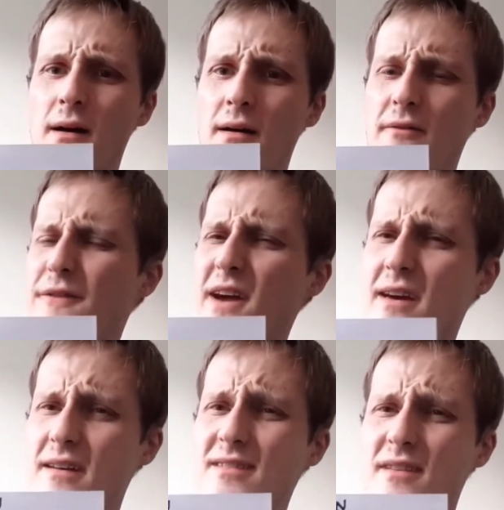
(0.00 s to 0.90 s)
The thing
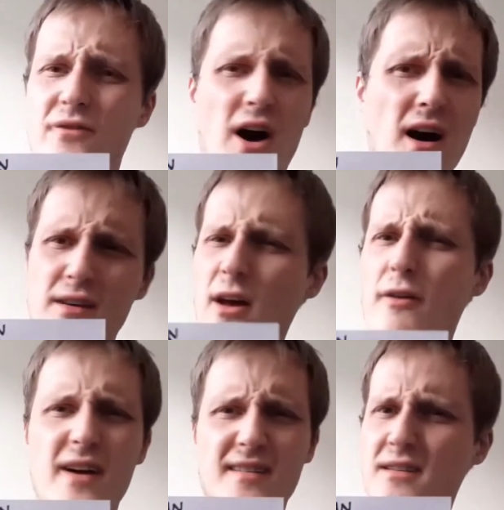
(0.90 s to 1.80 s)
is that I know
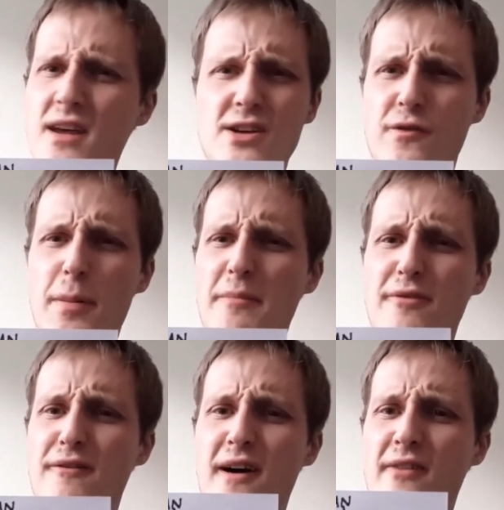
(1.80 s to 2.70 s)
there's a niche for
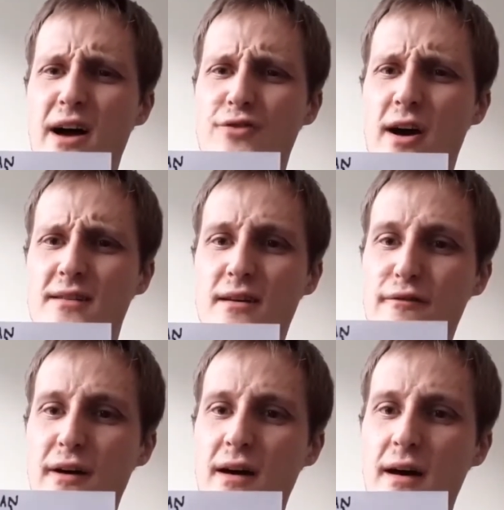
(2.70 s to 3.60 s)
people that find that
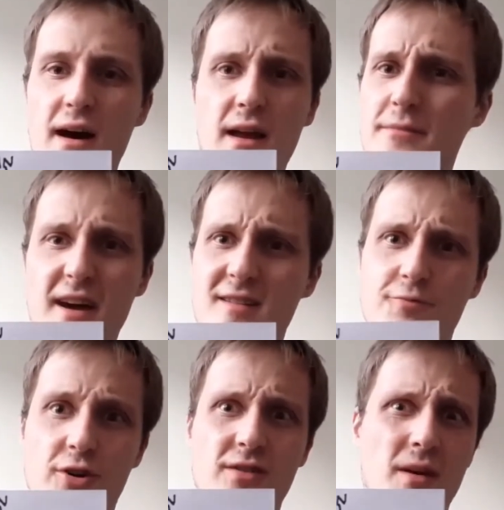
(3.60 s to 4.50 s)
attractive, and I'm
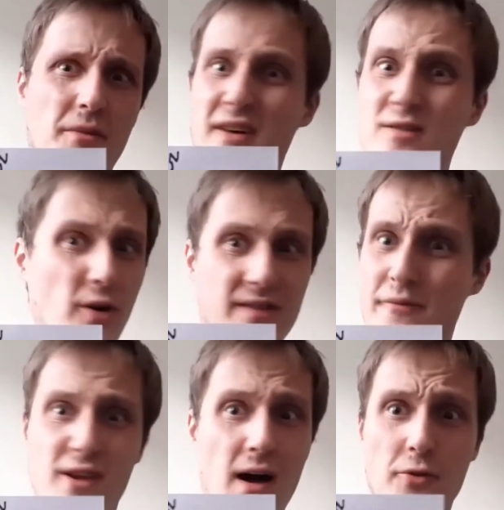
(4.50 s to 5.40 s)
desperate, but that's not
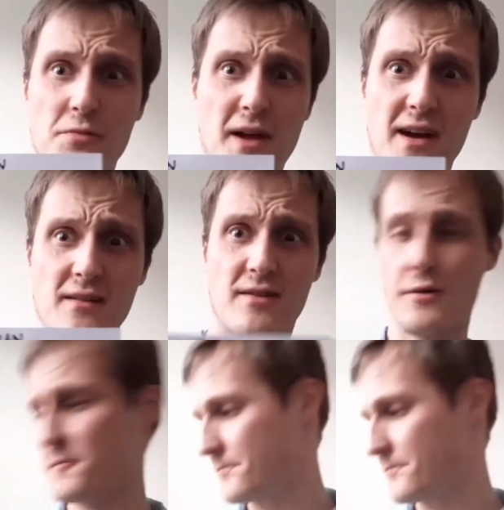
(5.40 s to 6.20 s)
something I want to play into.